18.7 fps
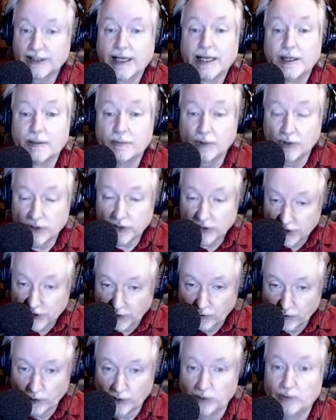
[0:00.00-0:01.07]
and emergency
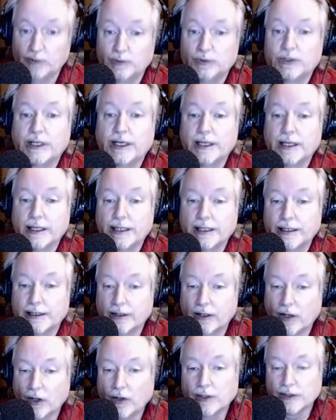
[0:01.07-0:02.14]
rooms
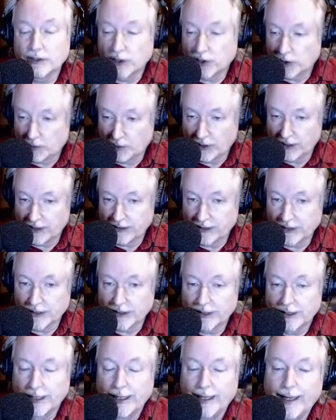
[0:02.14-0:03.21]
and all these other
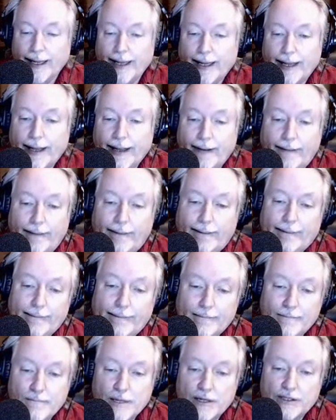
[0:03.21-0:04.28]
places.
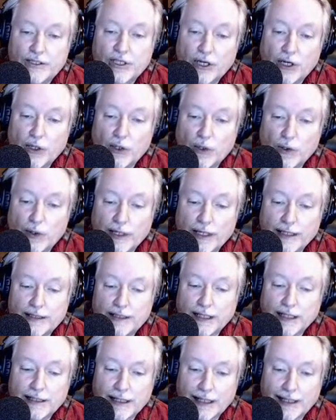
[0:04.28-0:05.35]
So
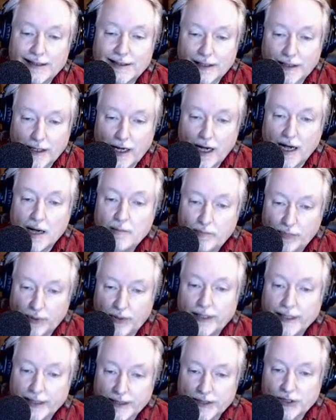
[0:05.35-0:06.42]
it's a
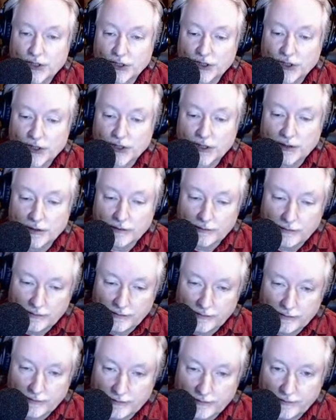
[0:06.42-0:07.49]
complex
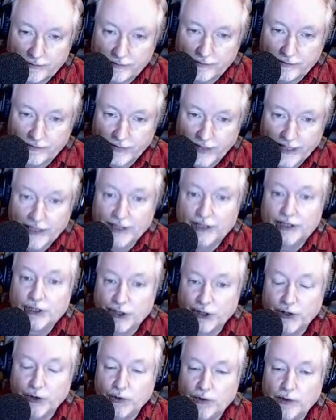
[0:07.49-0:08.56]

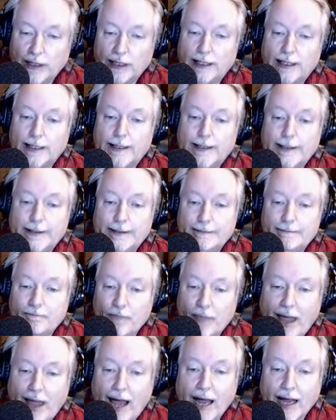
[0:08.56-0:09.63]
issue.
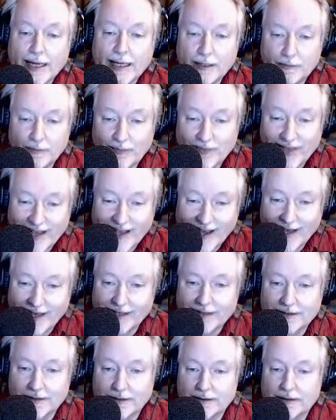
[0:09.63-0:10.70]
I am not,